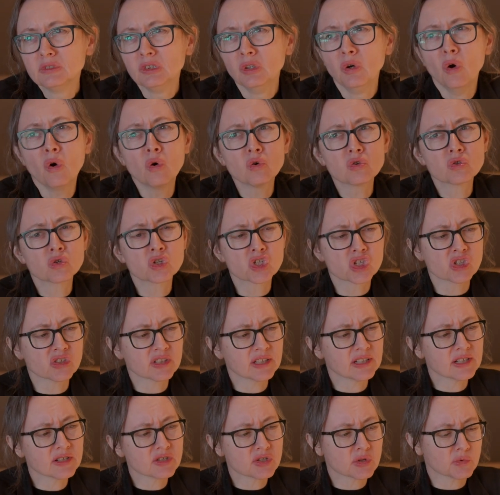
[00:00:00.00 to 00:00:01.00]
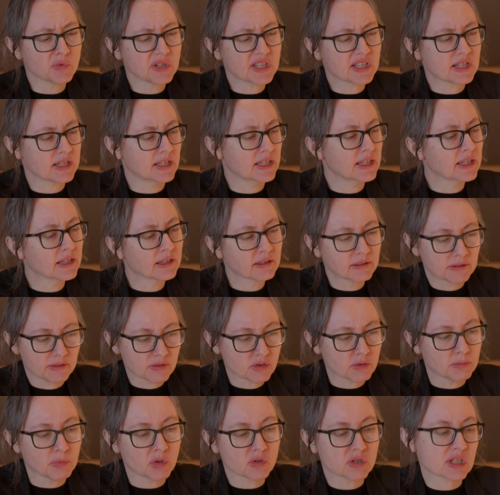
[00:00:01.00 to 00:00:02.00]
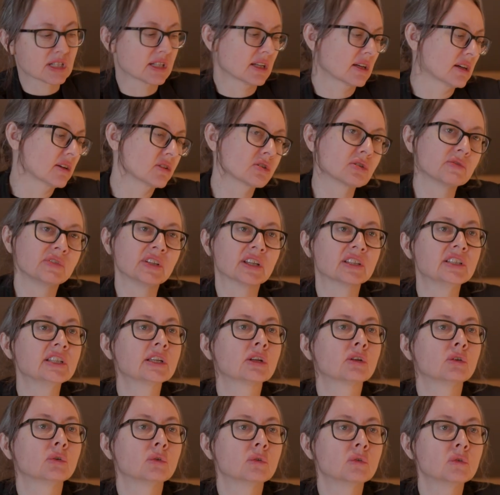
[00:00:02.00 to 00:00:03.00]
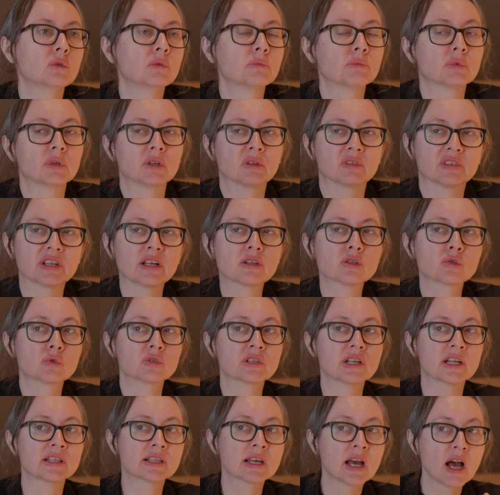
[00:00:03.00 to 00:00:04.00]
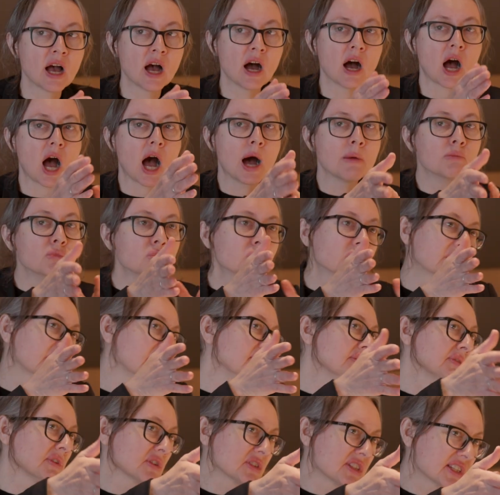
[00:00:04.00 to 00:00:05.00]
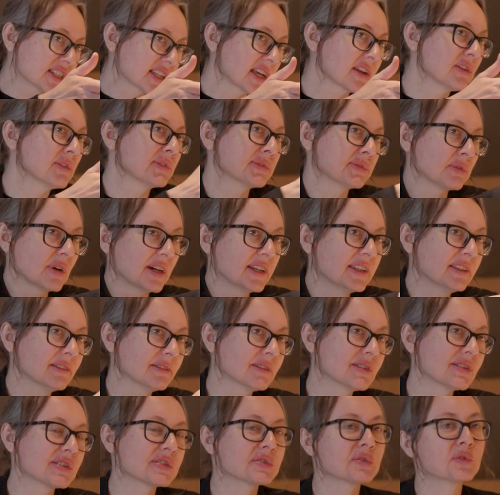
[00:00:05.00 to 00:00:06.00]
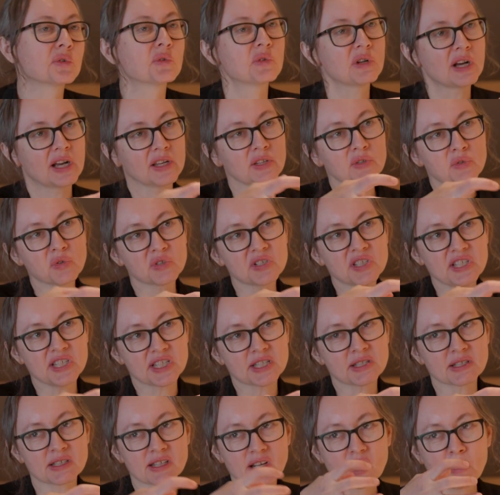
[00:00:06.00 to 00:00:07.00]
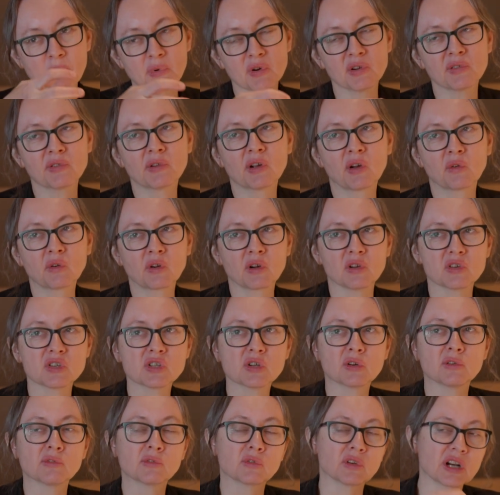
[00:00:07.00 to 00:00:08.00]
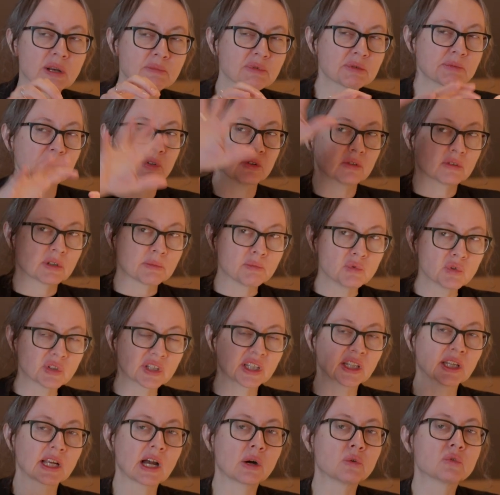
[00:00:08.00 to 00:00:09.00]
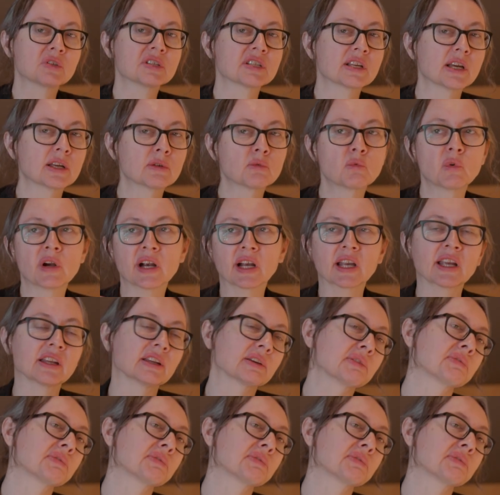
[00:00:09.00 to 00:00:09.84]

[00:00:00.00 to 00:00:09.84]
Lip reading: all the Chenin, the Riesling, the Manseng, the Verdicchio, all that, so that I'm looking for this kind of wine. So I know this couple of cluster of grapes, but I'm looking outside, where can I